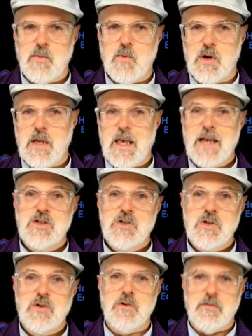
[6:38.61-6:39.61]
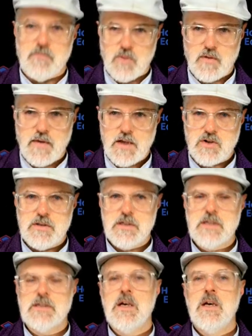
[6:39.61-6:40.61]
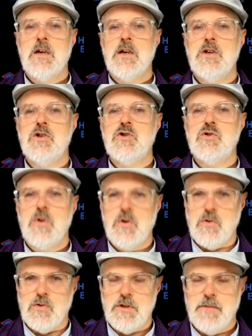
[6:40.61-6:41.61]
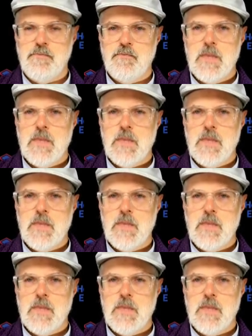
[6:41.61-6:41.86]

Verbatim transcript: more external motivations is controlled.